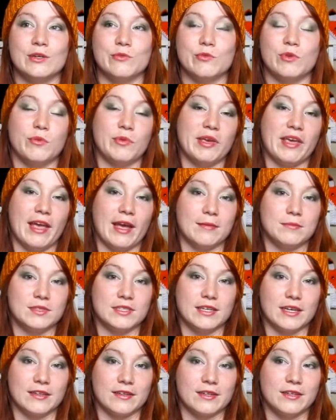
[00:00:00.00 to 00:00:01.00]
well, we camped
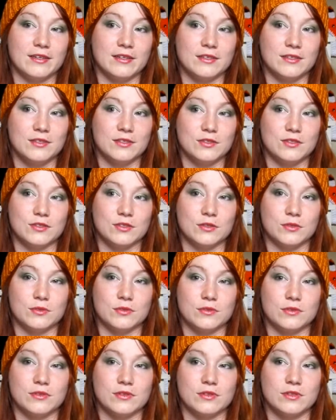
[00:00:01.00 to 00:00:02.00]
together,
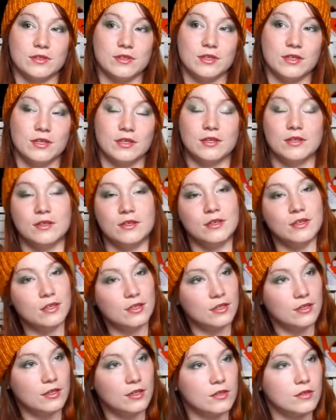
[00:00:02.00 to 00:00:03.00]
so,
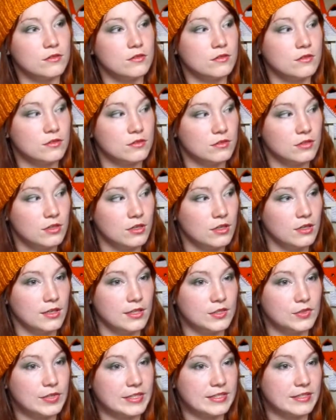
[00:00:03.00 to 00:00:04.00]
you know,
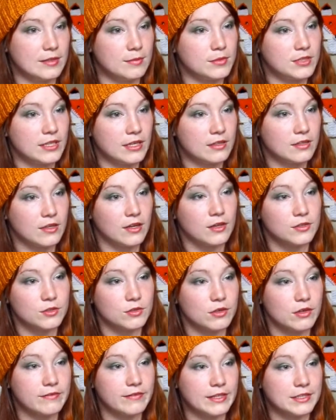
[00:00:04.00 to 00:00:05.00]
dressed up together, got
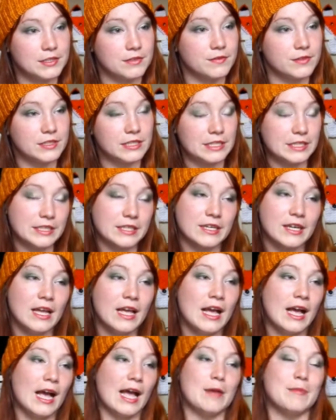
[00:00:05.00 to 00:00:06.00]
into our festival gear.
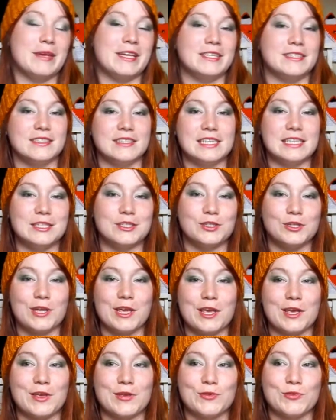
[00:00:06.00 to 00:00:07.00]
I made us each
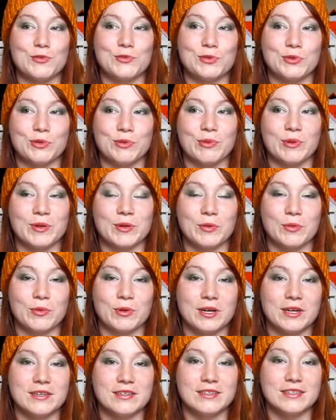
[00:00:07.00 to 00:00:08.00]
a unicorn
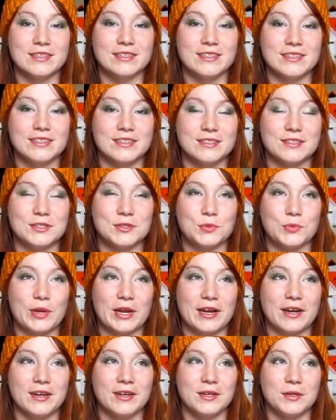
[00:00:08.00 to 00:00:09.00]
horn to
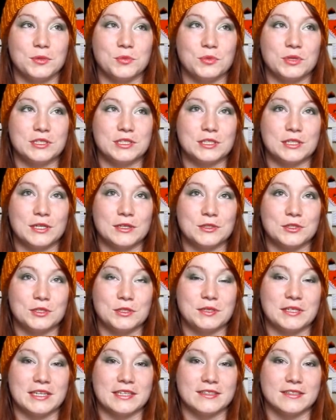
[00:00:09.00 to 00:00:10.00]
wear, which I'll
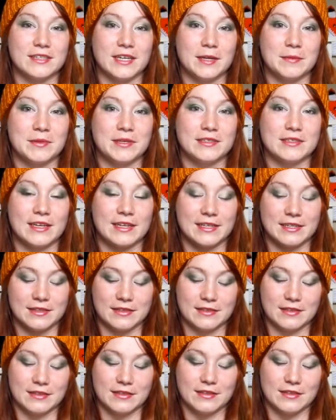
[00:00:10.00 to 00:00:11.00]
show you next time because I
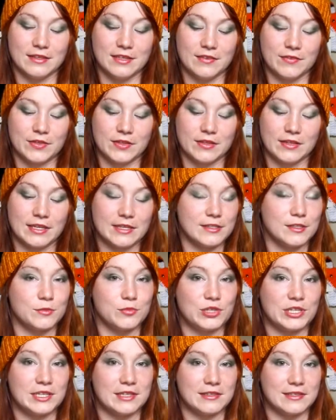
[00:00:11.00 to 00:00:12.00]
didn't even think
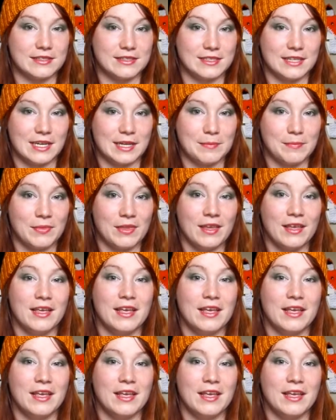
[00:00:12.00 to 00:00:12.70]
to bring it this time.